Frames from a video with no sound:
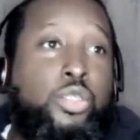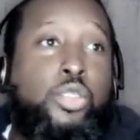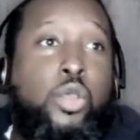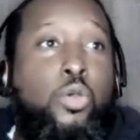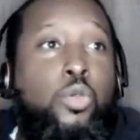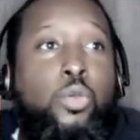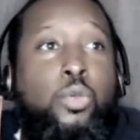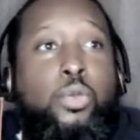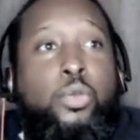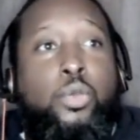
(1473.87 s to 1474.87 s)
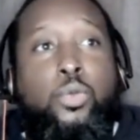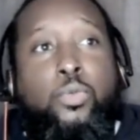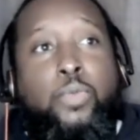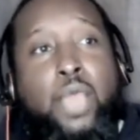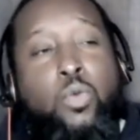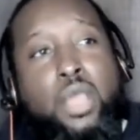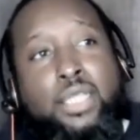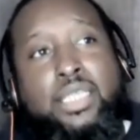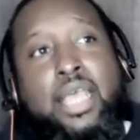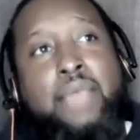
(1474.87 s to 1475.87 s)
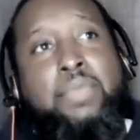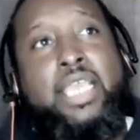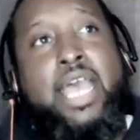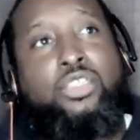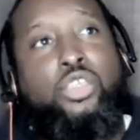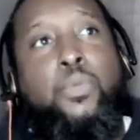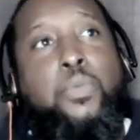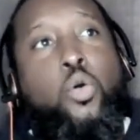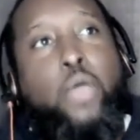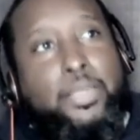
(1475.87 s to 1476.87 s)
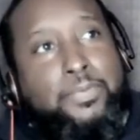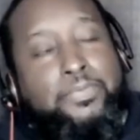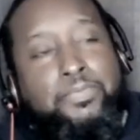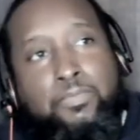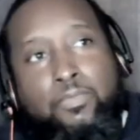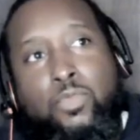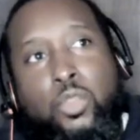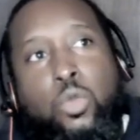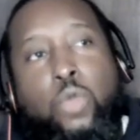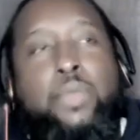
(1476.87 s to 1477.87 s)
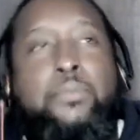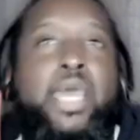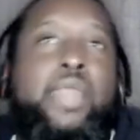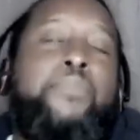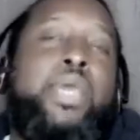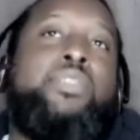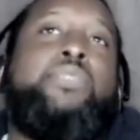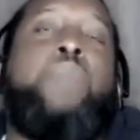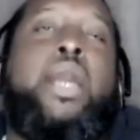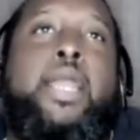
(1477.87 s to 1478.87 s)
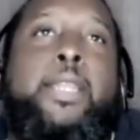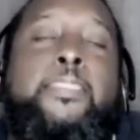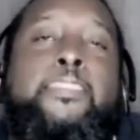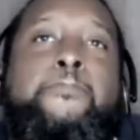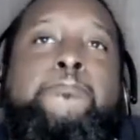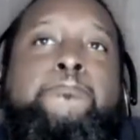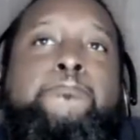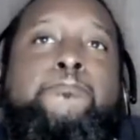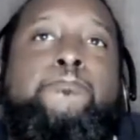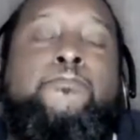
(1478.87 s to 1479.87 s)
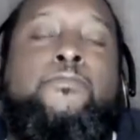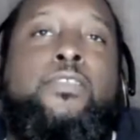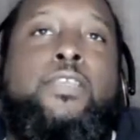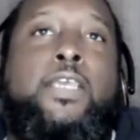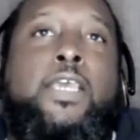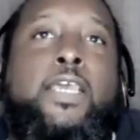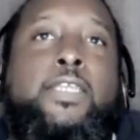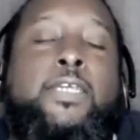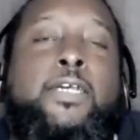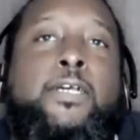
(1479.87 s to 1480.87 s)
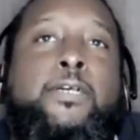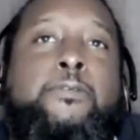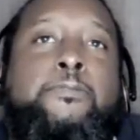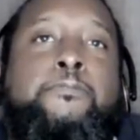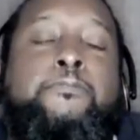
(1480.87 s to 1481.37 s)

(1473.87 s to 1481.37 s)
So, man, one time it got to the point where we met up at a spot, and uh,